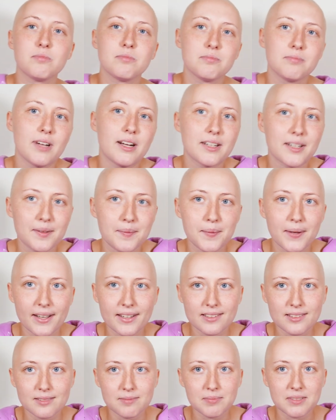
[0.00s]

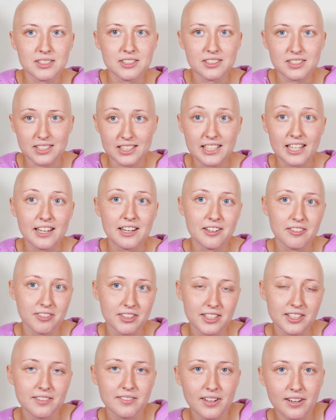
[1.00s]
recommend me just getting
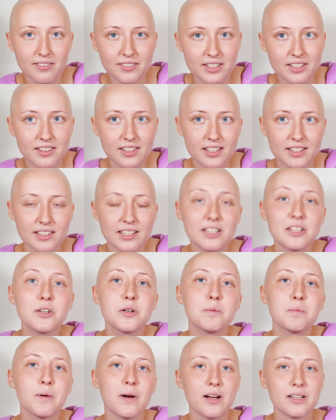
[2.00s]
rid of everything that
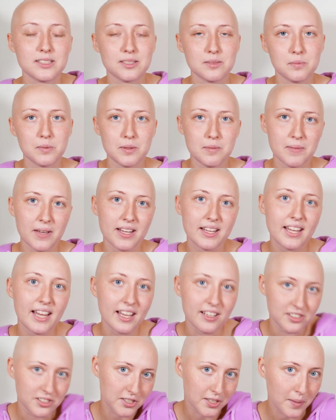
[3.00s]
could possibly make
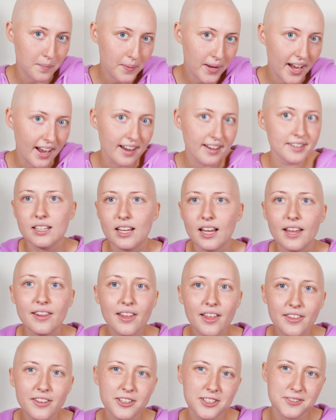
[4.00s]
cancer come back. And
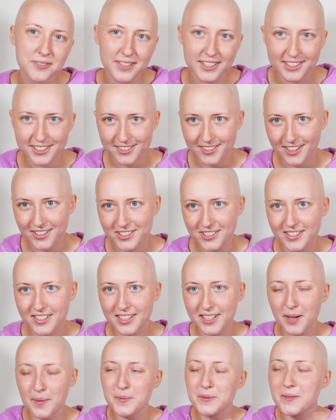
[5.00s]
then there's reconstruction
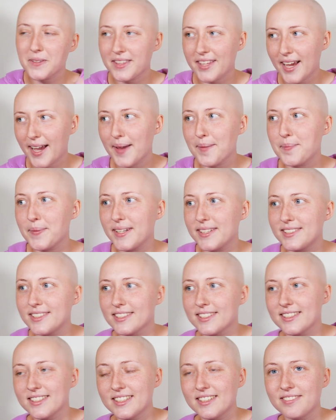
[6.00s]
that comes with that,
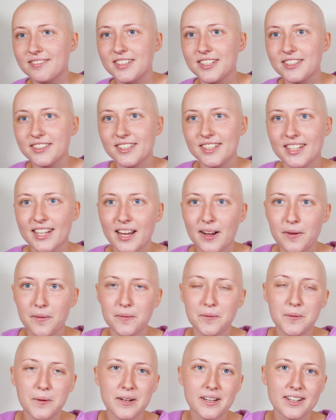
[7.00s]
basically figuring
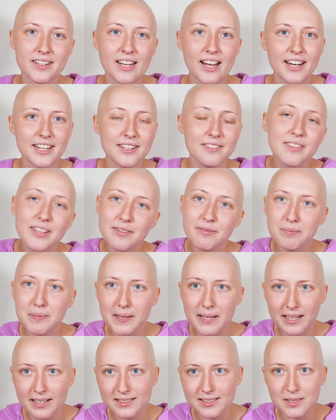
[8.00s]
out what kind of
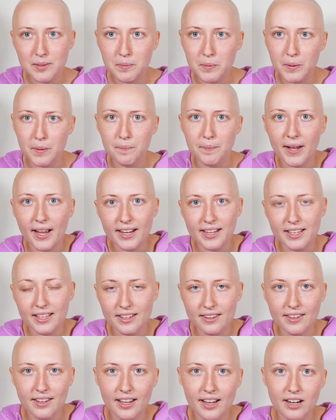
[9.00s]
implants to put back
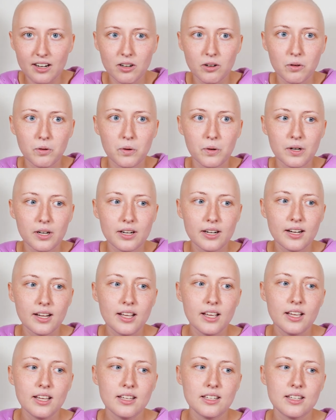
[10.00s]
in there or
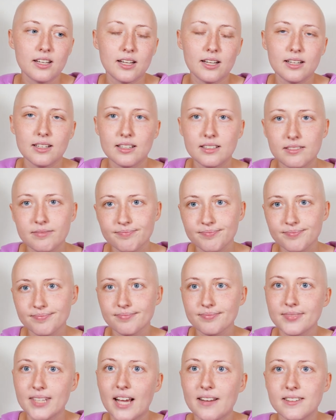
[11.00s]
uh,
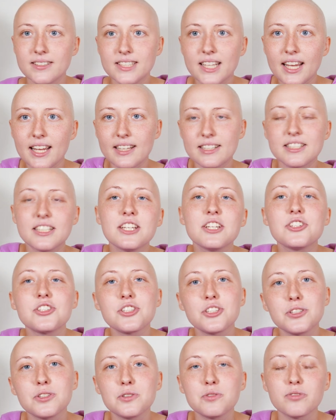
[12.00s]
how to take
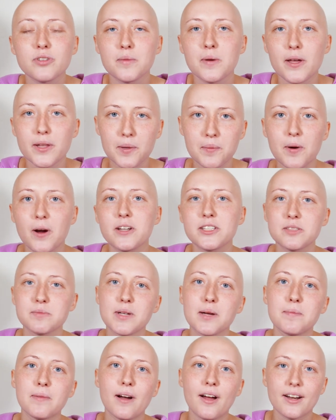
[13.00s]
tissue from other parts of
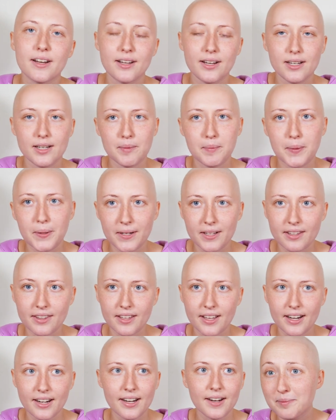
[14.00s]
my body to put in
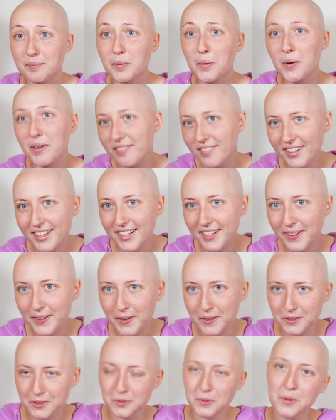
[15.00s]
there. More
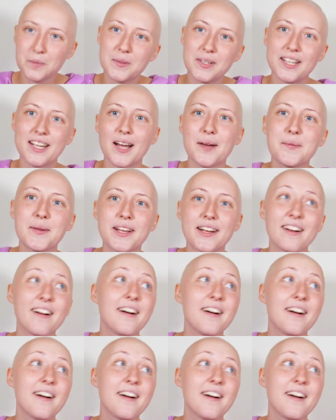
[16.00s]
videos will be coming